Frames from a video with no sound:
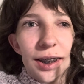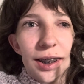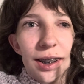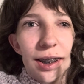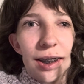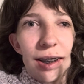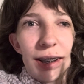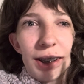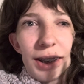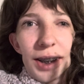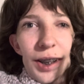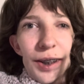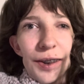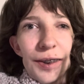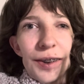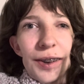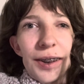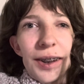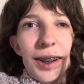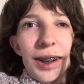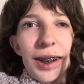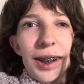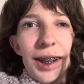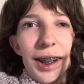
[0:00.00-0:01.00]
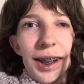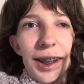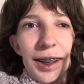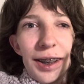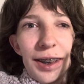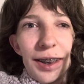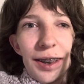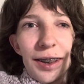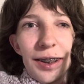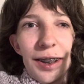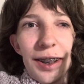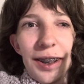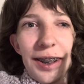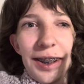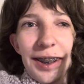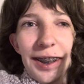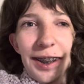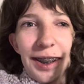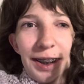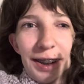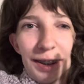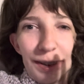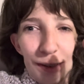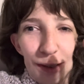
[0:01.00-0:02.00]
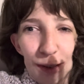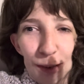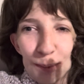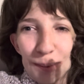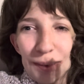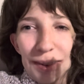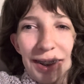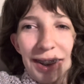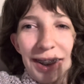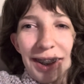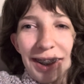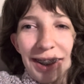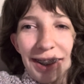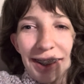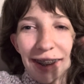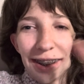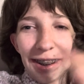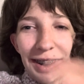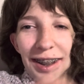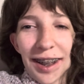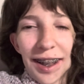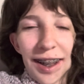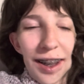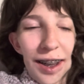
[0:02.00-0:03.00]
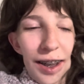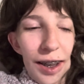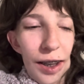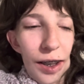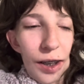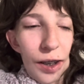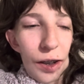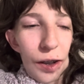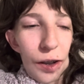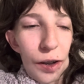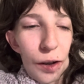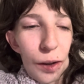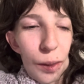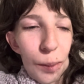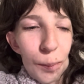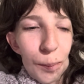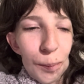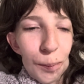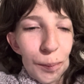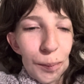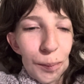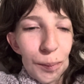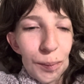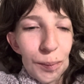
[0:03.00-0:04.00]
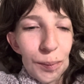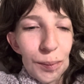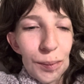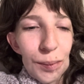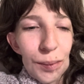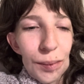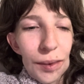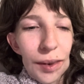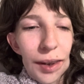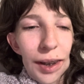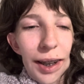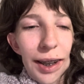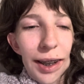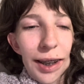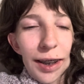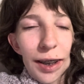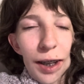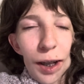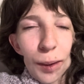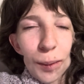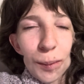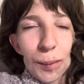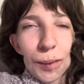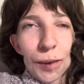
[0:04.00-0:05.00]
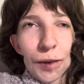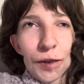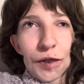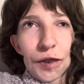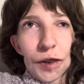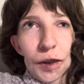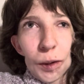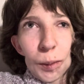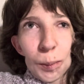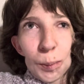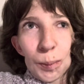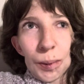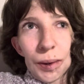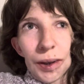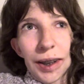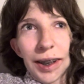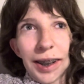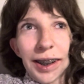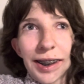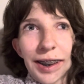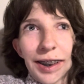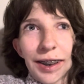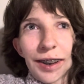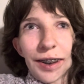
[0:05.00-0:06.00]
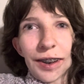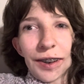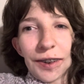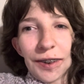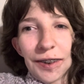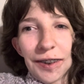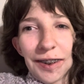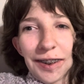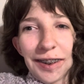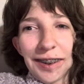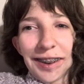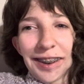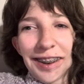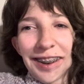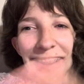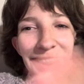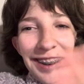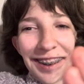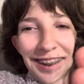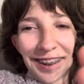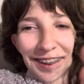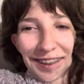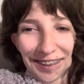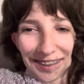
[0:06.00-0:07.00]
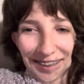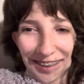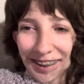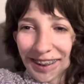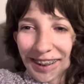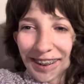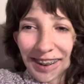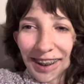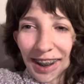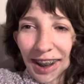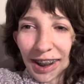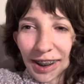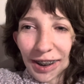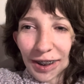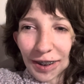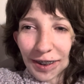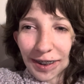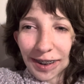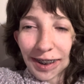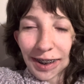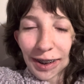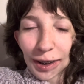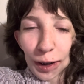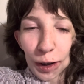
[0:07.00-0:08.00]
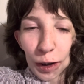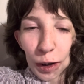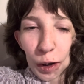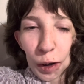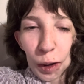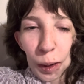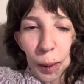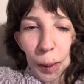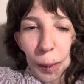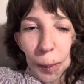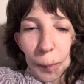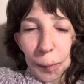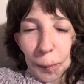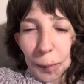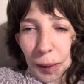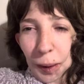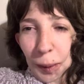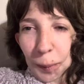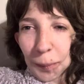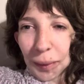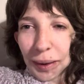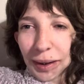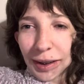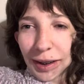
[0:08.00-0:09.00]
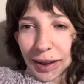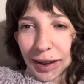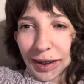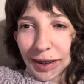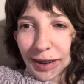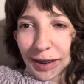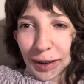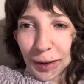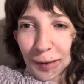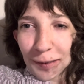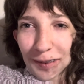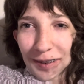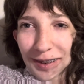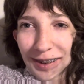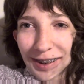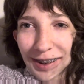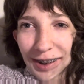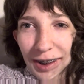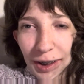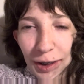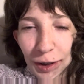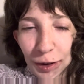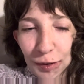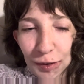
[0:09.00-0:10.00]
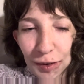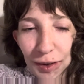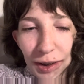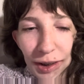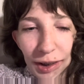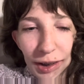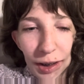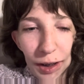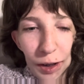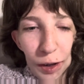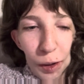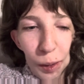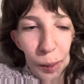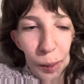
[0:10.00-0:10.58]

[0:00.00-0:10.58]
scary and intimidating. And I would just play the song for you guys on here, but I might get a DOCA strike.